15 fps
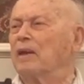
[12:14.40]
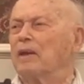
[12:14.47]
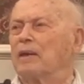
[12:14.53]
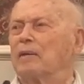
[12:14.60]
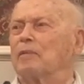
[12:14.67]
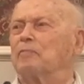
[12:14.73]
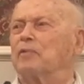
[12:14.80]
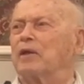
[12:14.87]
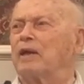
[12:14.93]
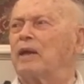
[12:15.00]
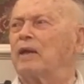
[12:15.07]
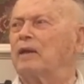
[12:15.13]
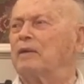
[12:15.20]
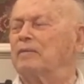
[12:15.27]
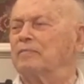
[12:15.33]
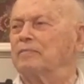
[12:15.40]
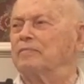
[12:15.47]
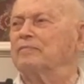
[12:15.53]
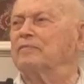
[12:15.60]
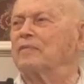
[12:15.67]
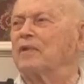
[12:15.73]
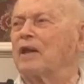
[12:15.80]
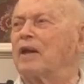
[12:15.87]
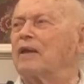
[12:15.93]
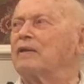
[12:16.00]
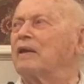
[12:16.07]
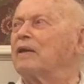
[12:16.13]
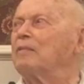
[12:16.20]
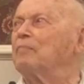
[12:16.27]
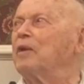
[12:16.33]
But I
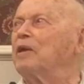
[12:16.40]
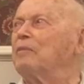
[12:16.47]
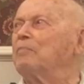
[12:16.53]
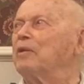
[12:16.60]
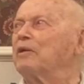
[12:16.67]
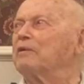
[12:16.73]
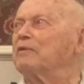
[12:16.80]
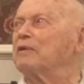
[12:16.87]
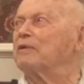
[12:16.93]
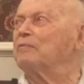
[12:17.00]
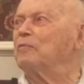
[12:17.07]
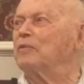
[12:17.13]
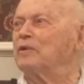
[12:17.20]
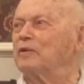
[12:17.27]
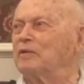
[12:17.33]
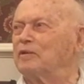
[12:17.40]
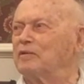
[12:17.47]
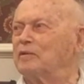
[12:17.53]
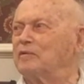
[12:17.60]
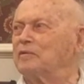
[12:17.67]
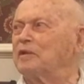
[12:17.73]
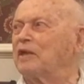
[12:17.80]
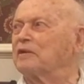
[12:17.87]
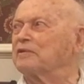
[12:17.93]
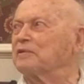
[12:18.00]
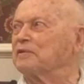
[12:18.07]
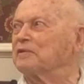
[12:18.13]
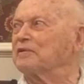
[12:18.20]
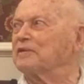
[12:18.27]
like Maine better than Texas.